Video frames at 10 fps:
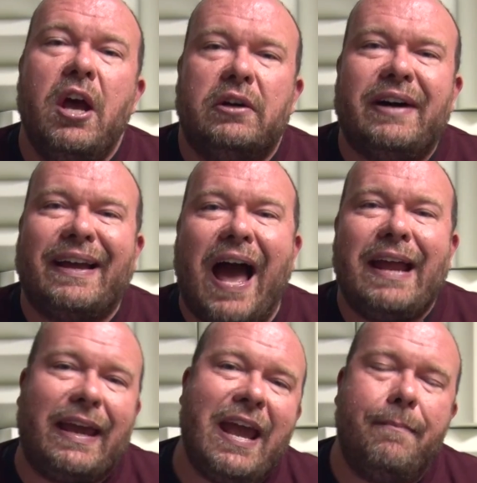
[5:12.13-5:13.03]
Like I
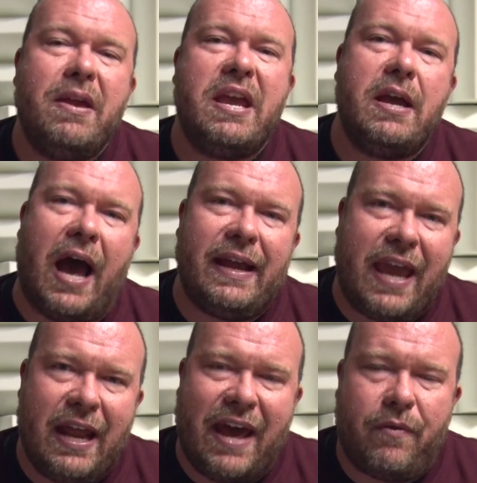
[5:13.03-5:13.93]

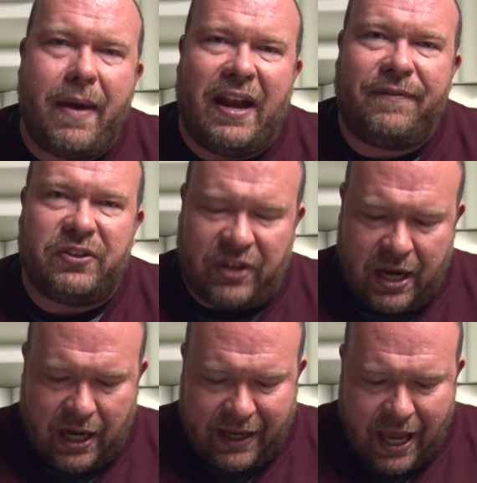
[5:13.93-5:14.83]
can't have a
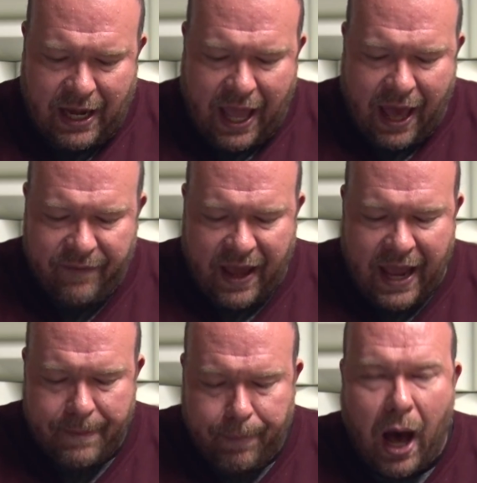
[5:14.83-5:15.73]
manifestation, I can't have
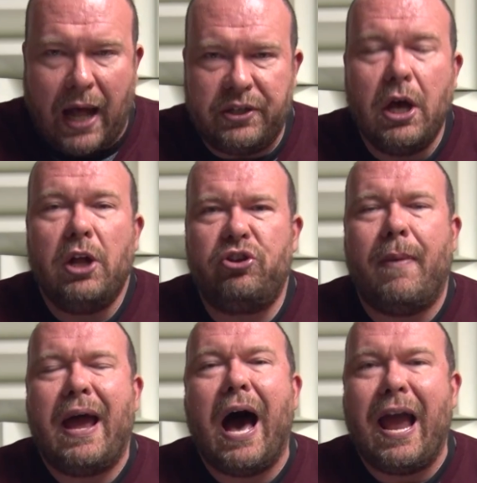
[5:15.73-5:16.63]
a bond to
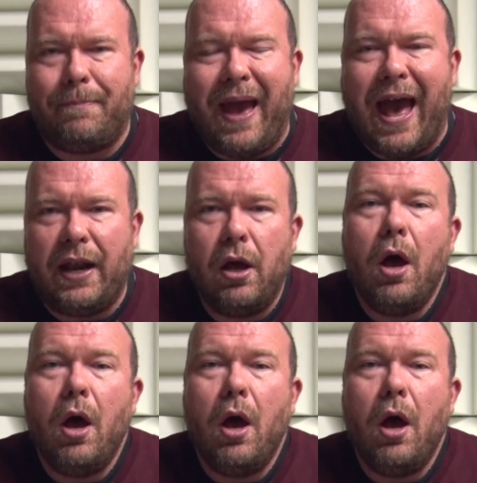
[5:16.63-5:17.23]
my iPad.